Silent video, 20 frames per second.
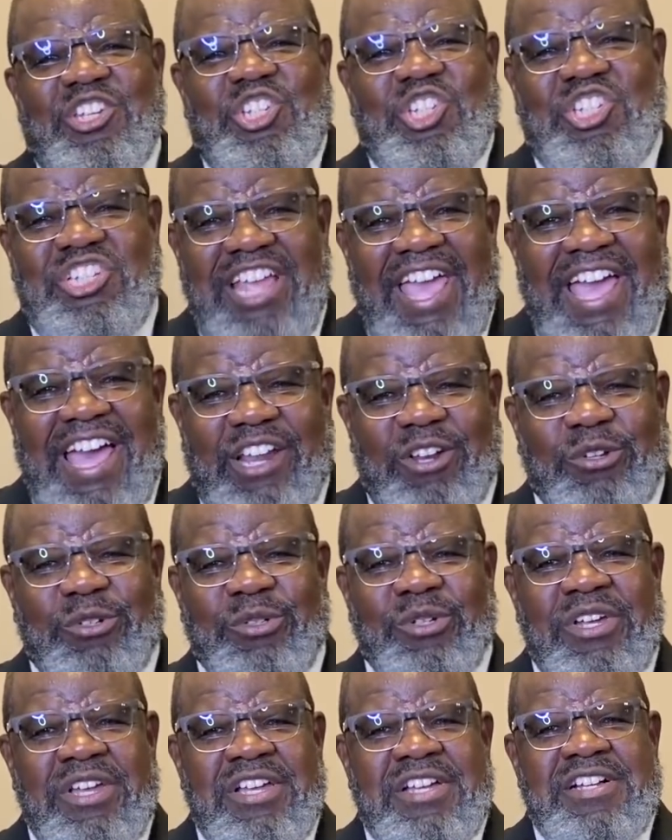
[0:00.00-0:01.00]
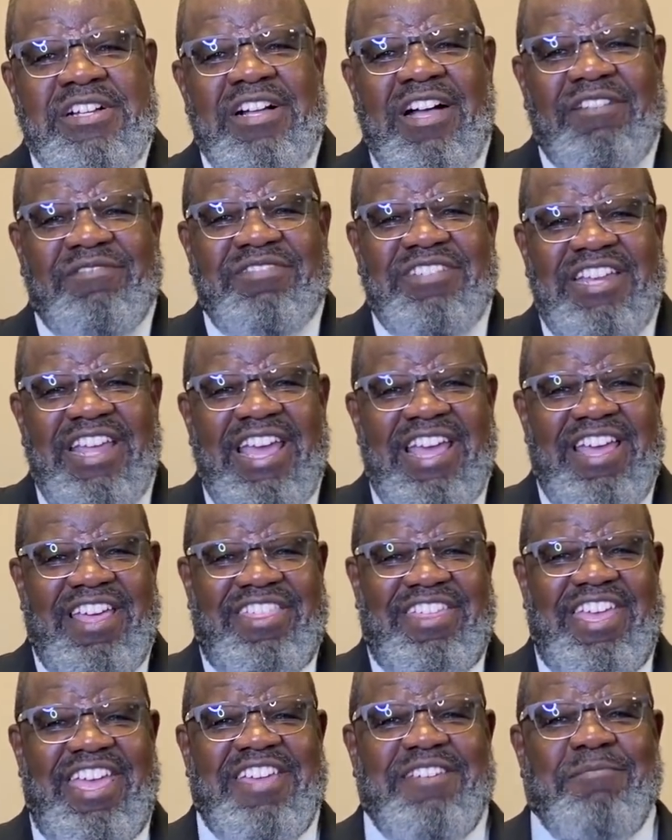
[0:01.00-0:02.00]
shadow of
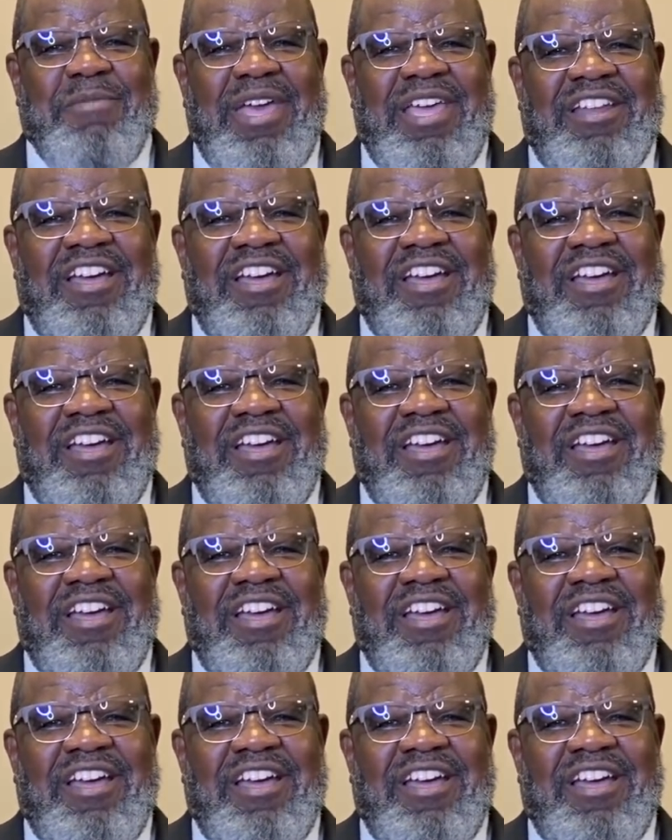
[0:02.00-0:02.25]
death. Amen.